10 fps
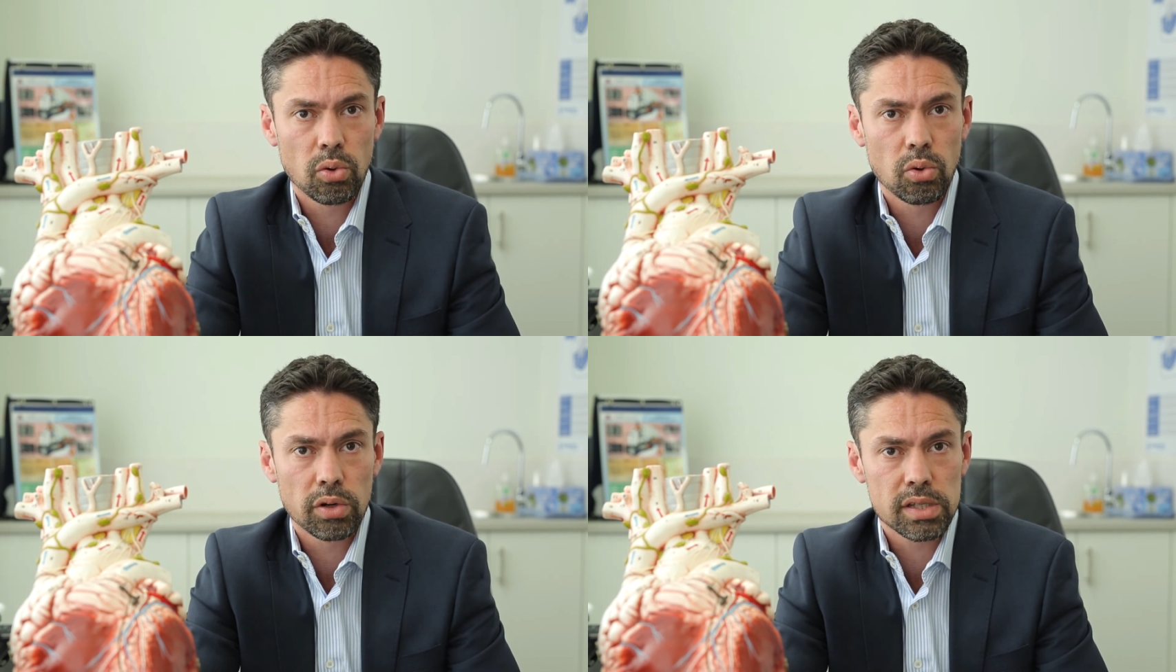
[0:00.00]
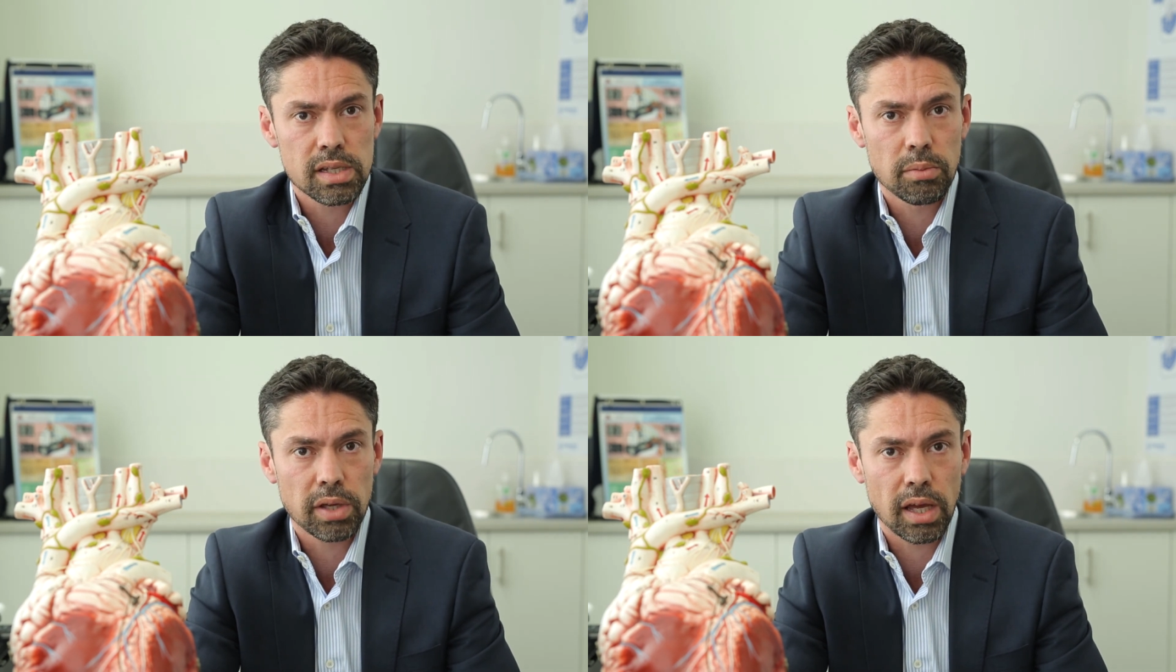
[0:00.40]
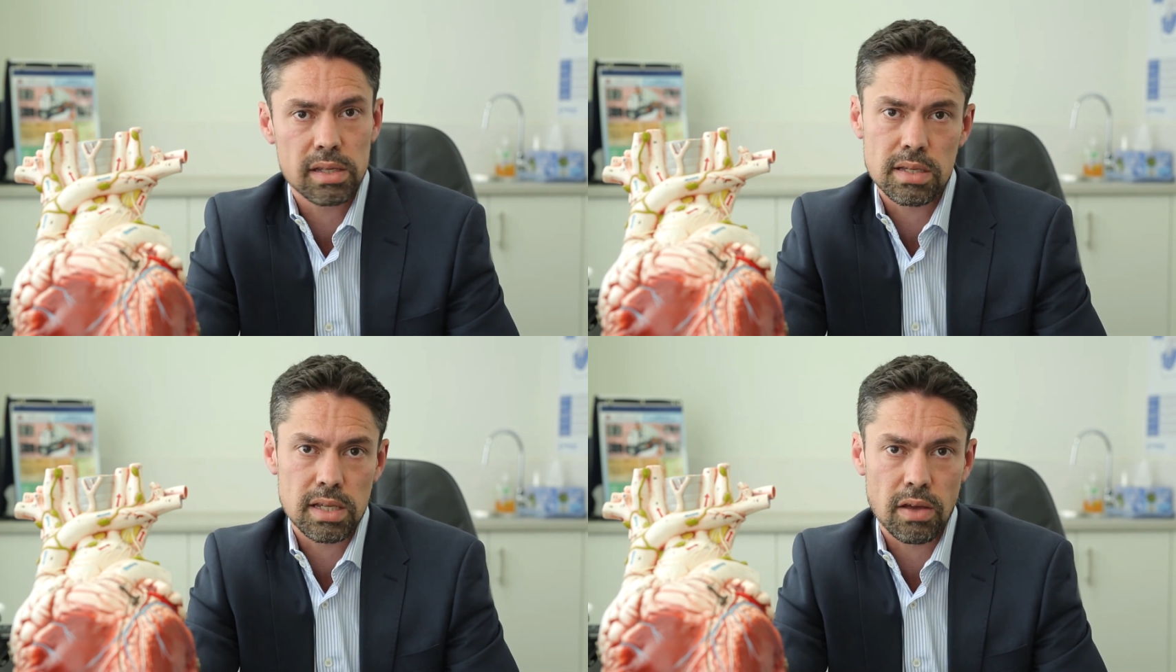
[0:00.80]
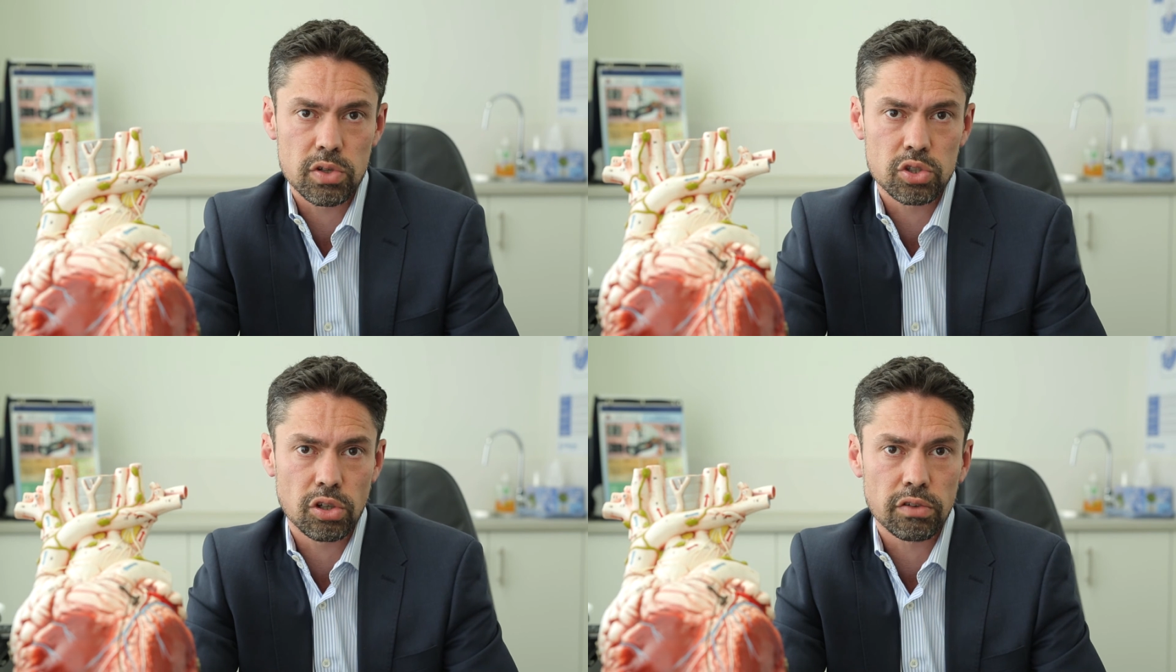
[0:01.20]
or in some cases have
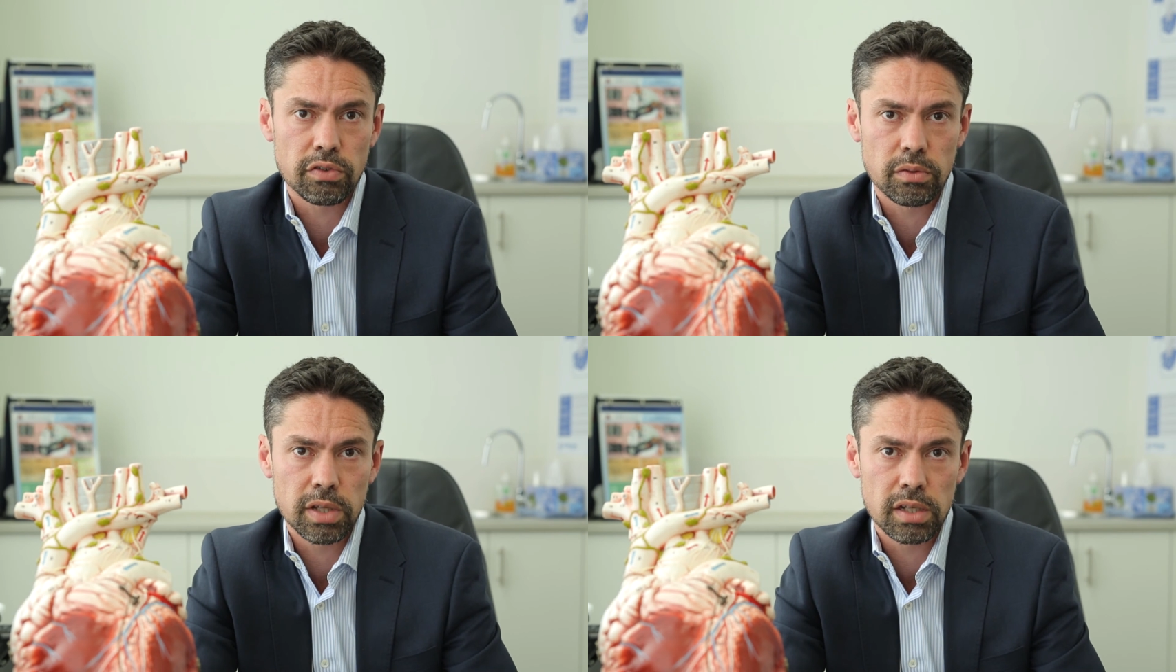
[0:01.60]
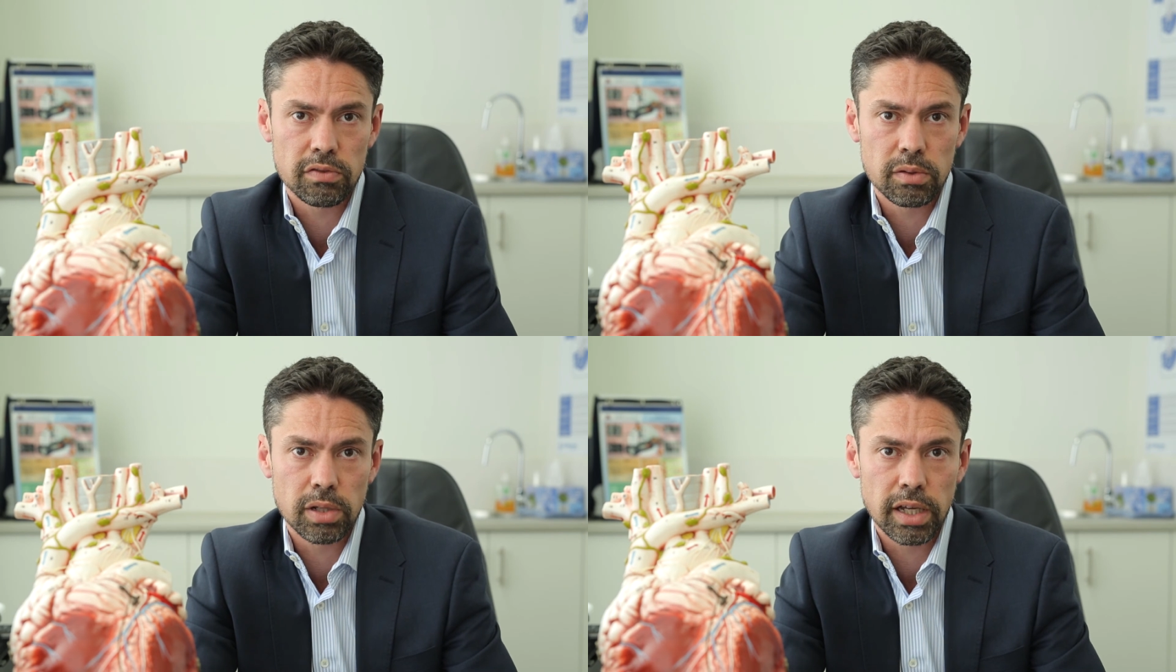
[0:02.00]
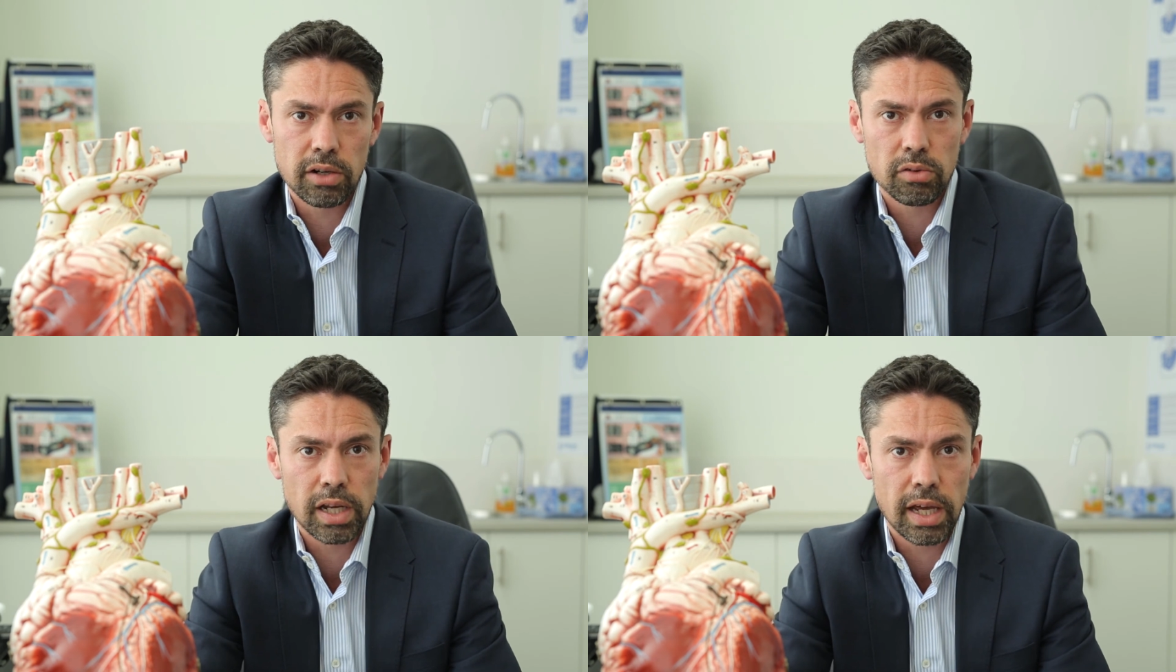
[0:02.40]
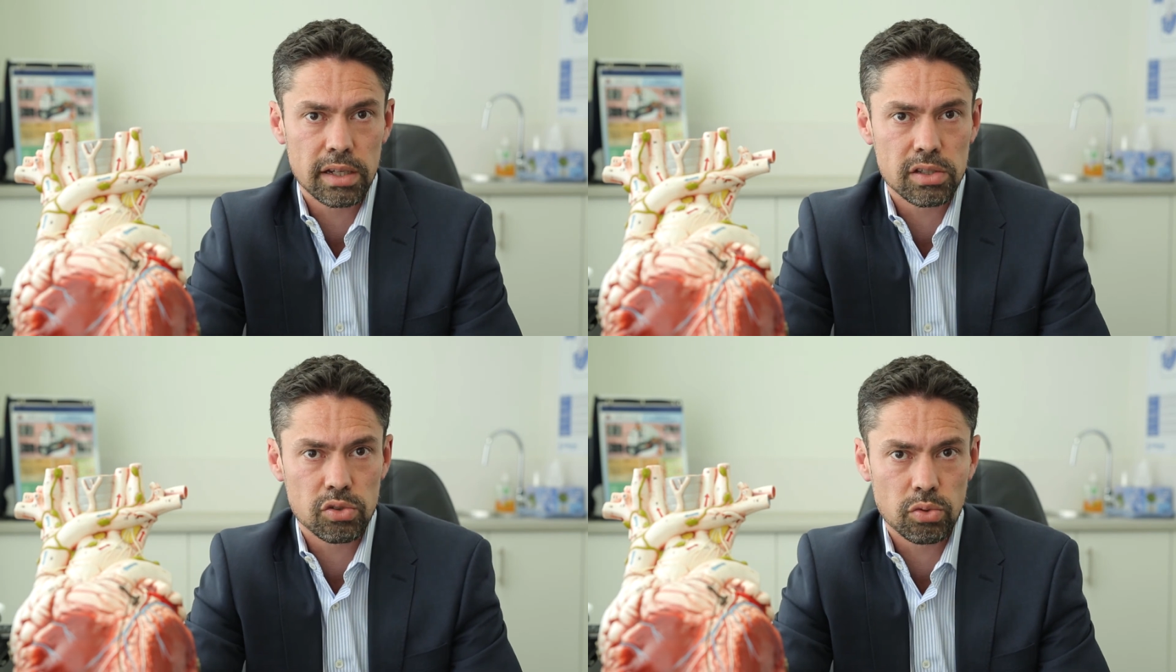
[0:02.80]
a shock from the defibrillator
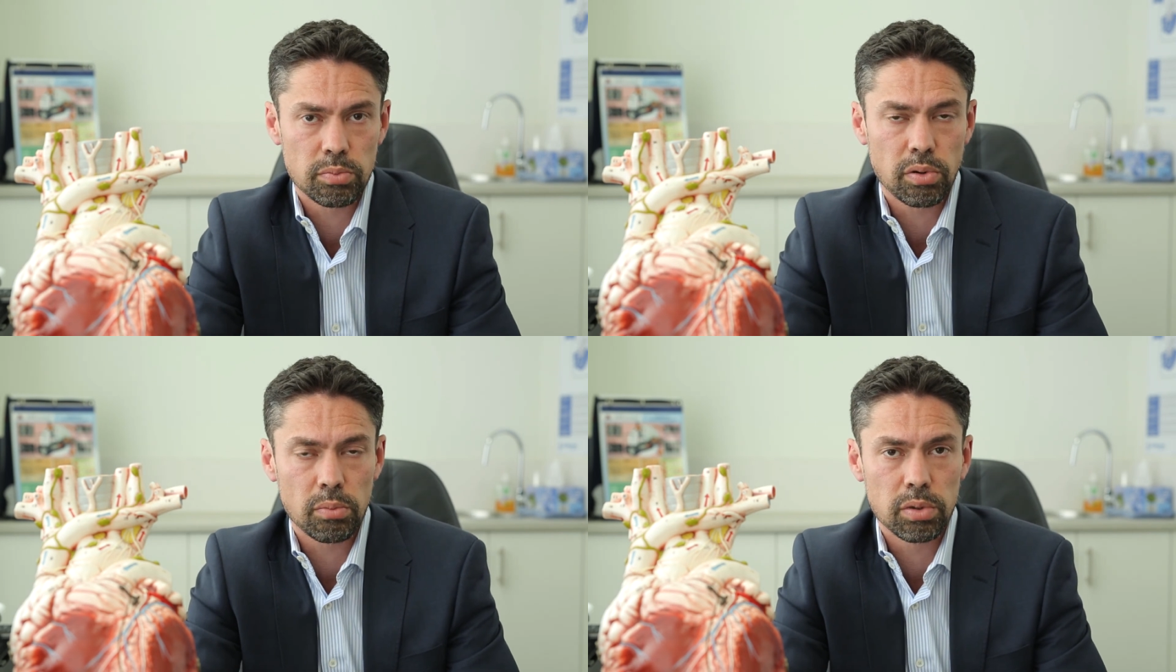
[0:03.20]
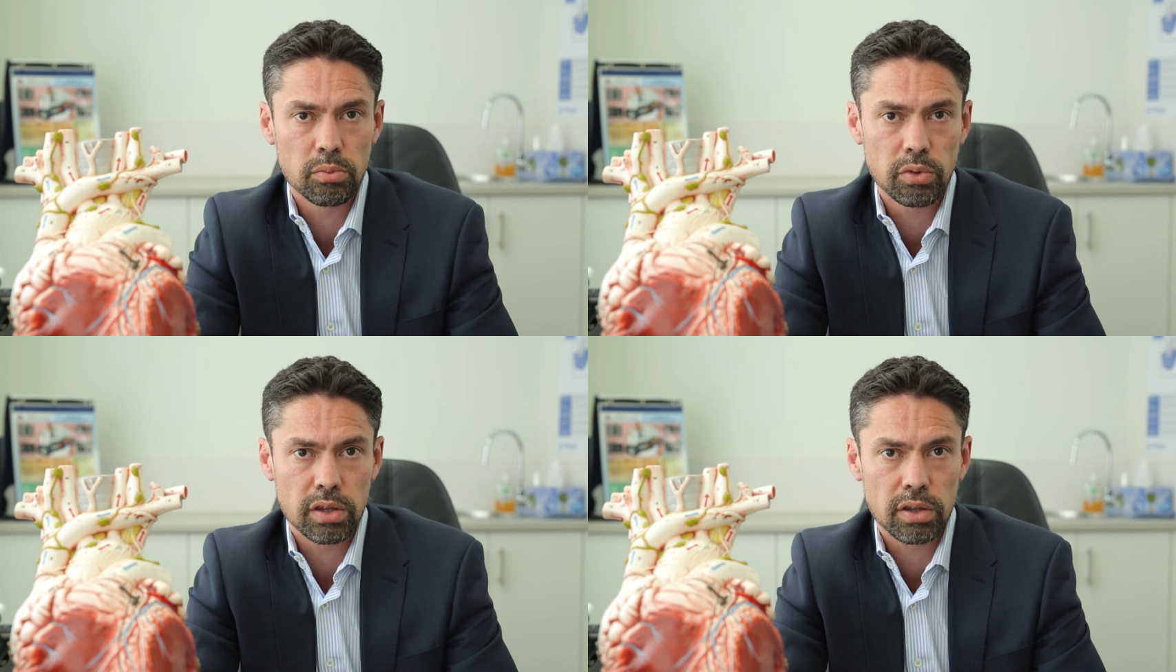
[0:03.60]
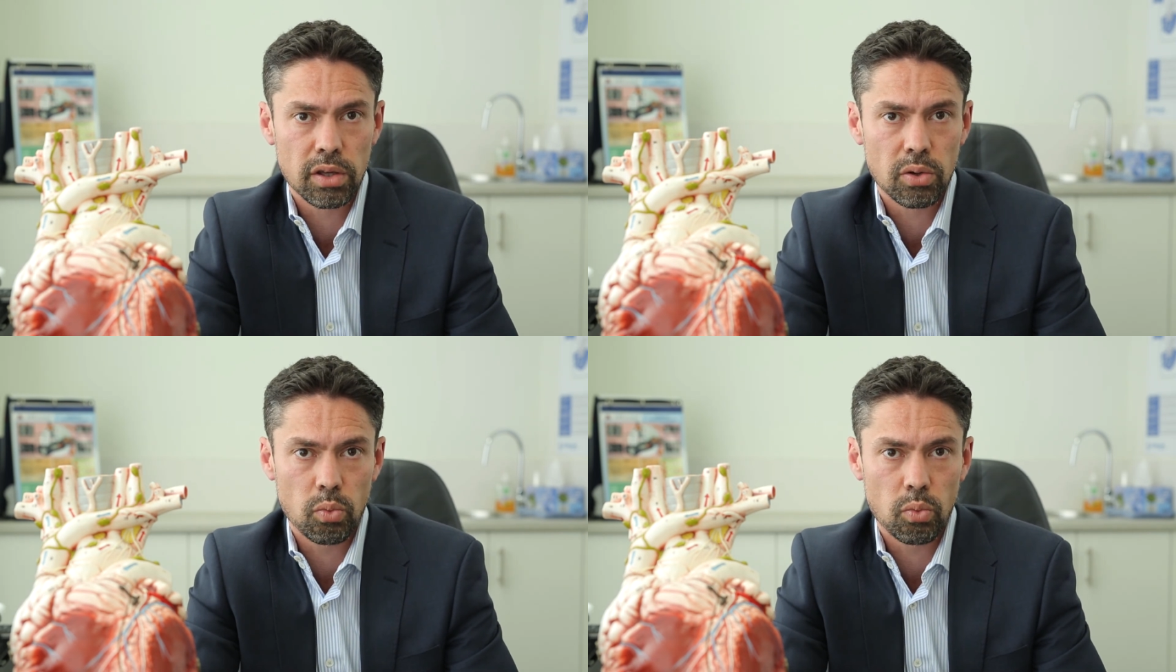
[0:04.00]
related to a problem with